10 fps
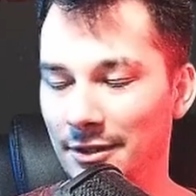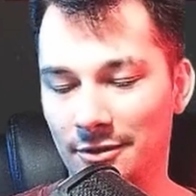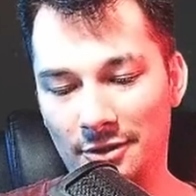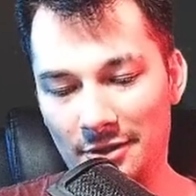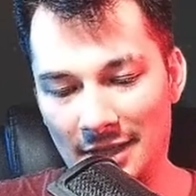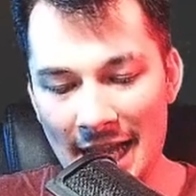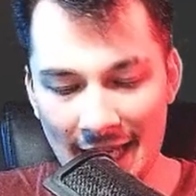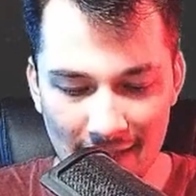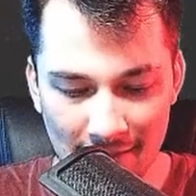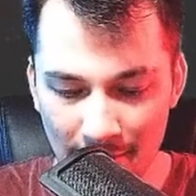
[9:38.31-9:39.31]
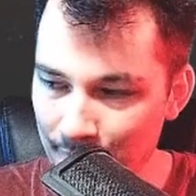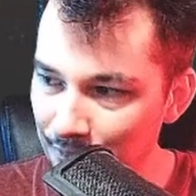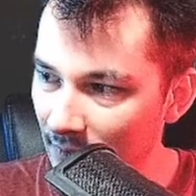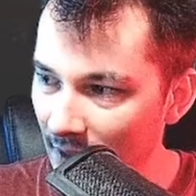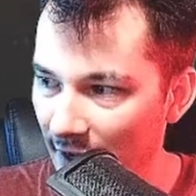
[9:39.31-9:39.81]
So they're taking
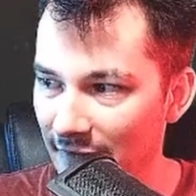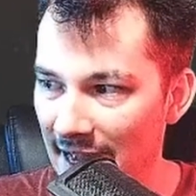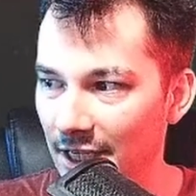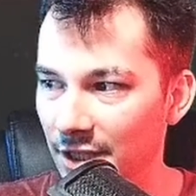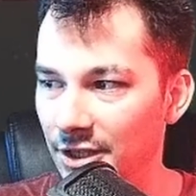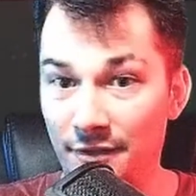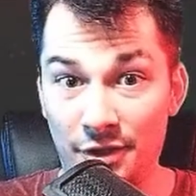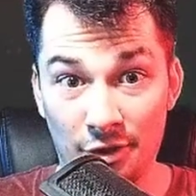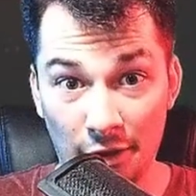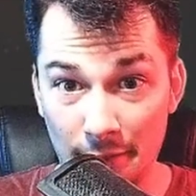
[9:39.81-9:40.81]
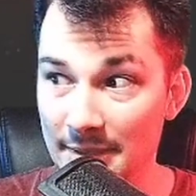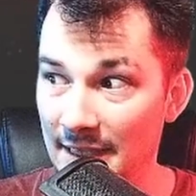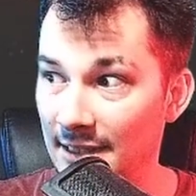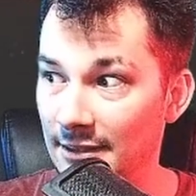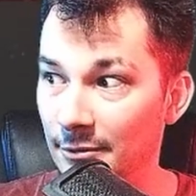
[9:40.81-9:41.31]
advantage of the
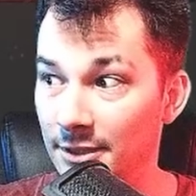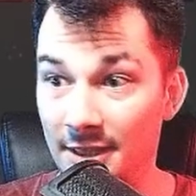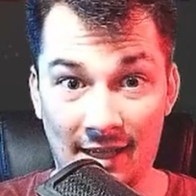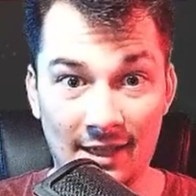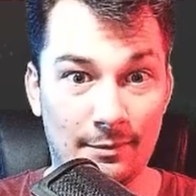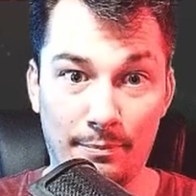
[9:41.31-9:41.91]
circumstance someone's in. That's